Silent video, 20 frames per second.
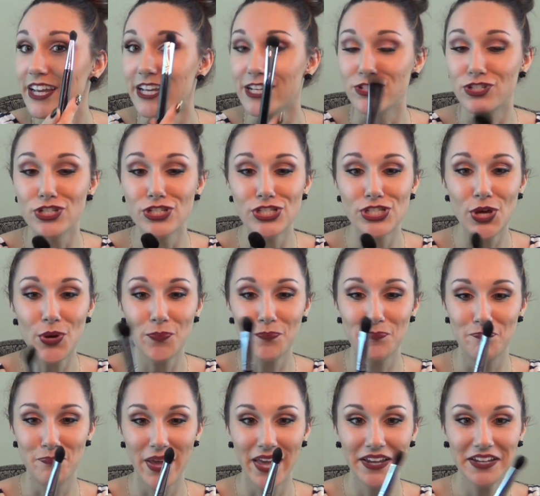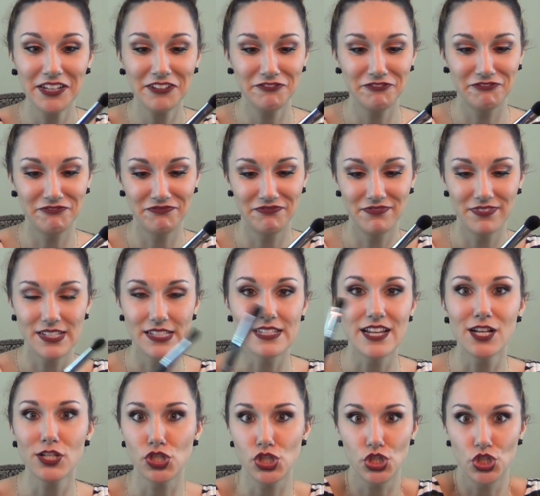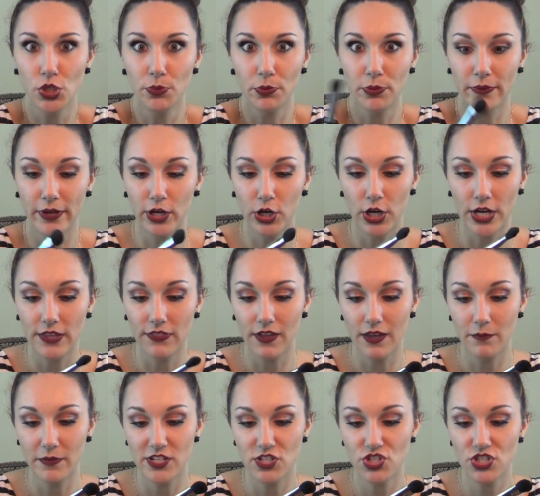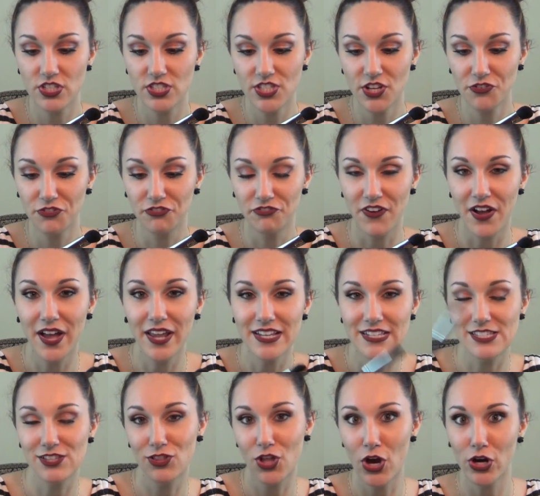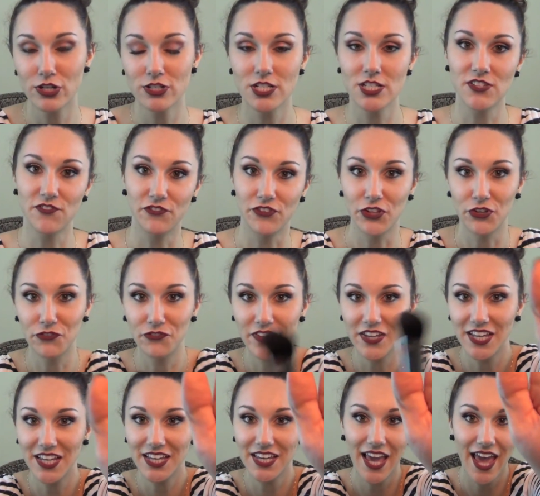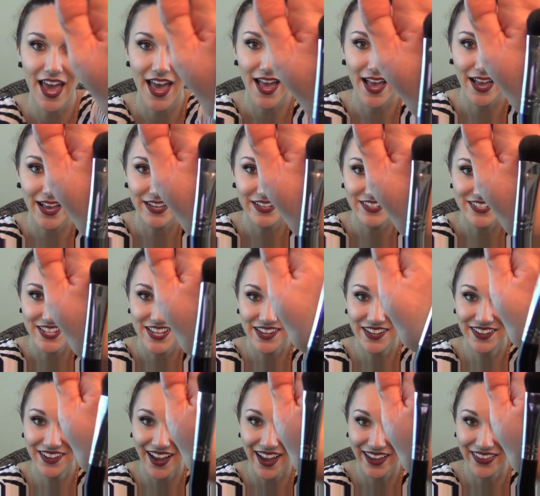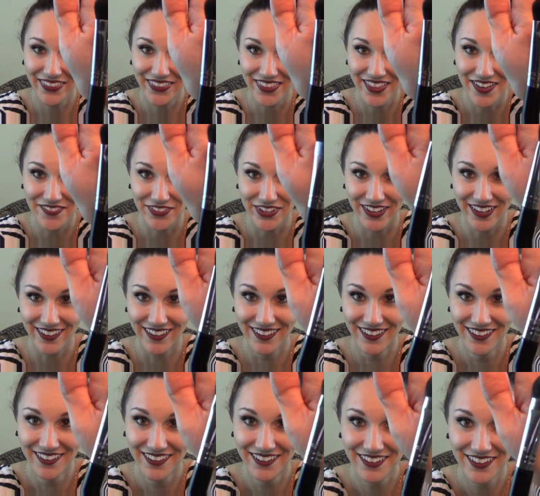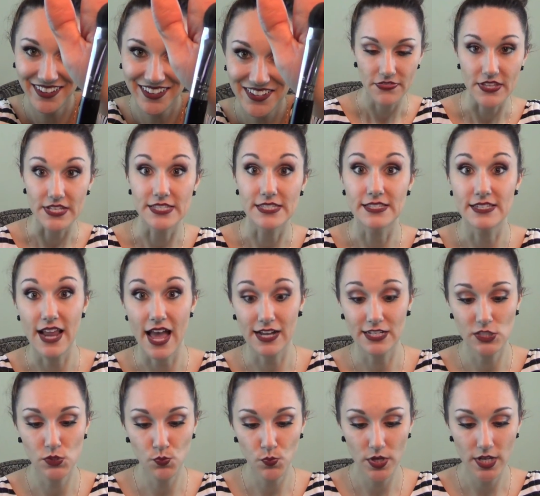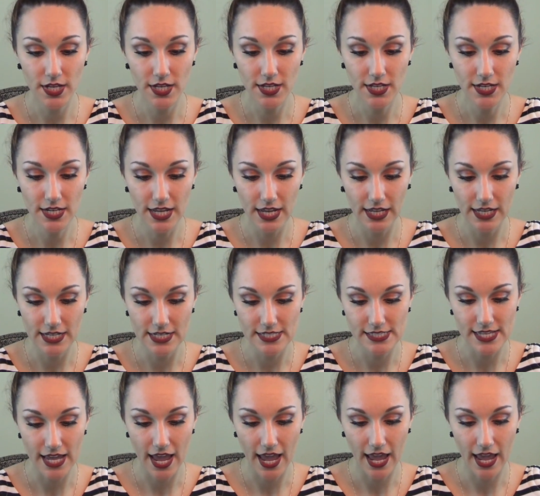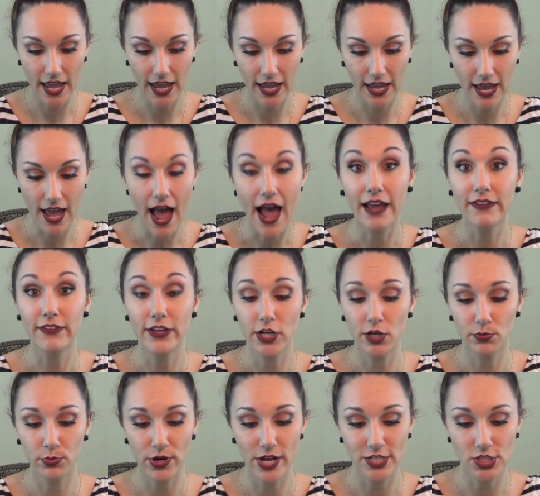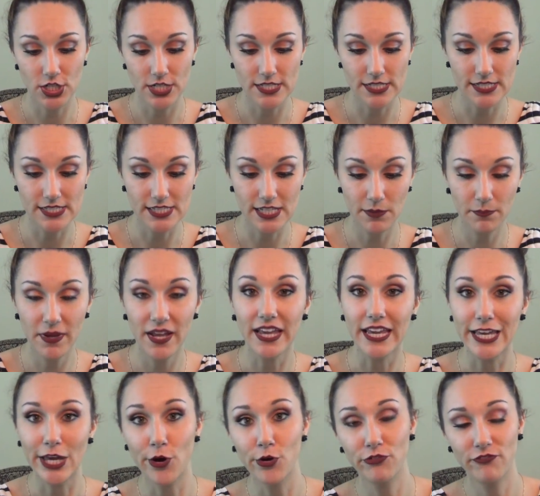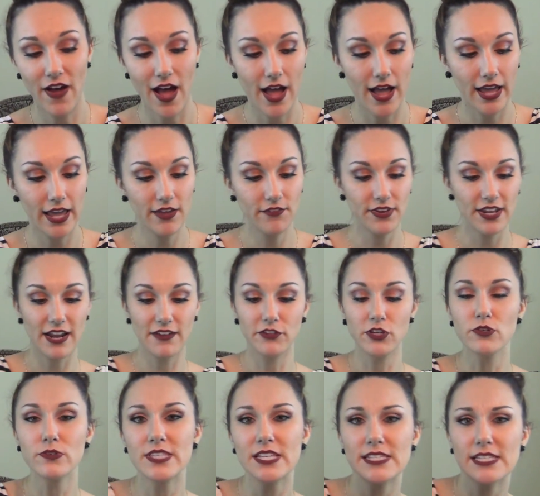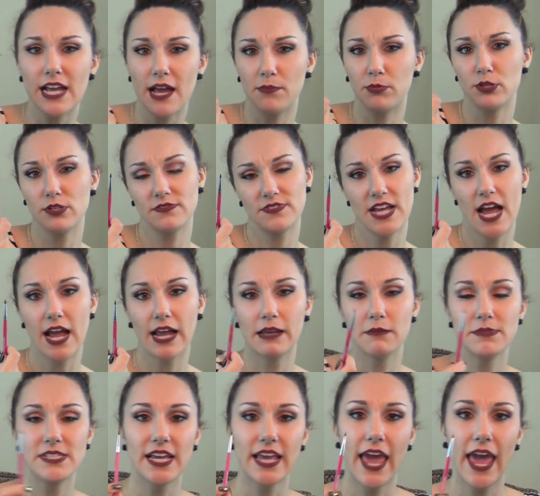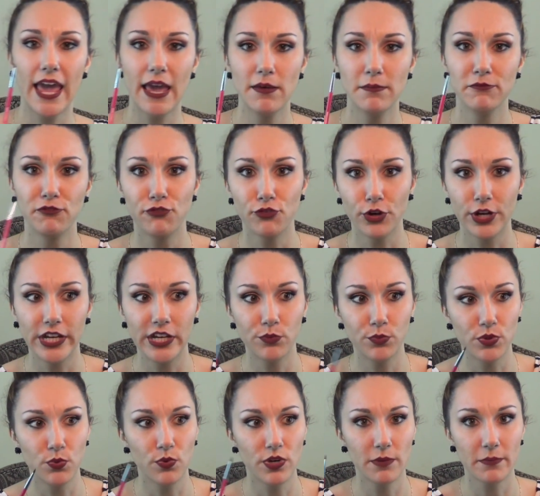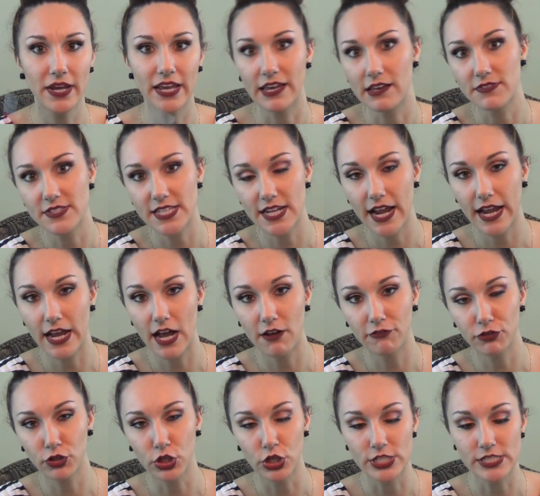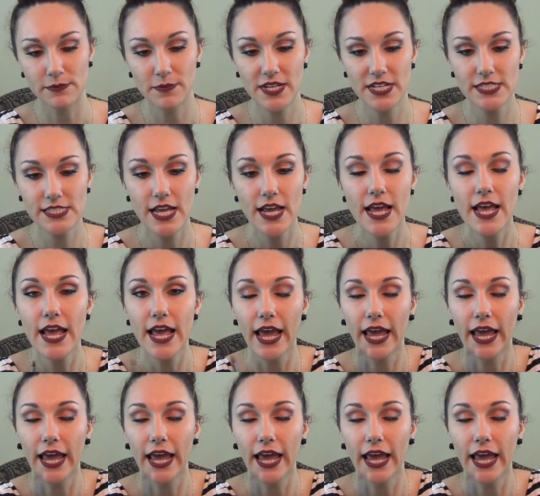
it's just so big and not super big or anything, but it's just so fun. It's large, it's floofy, and I love it. This next one is a eyeliner brush. It is a Sigma E05 and I've used this a couple of times. It came free with one of my gifts that I got for Christmas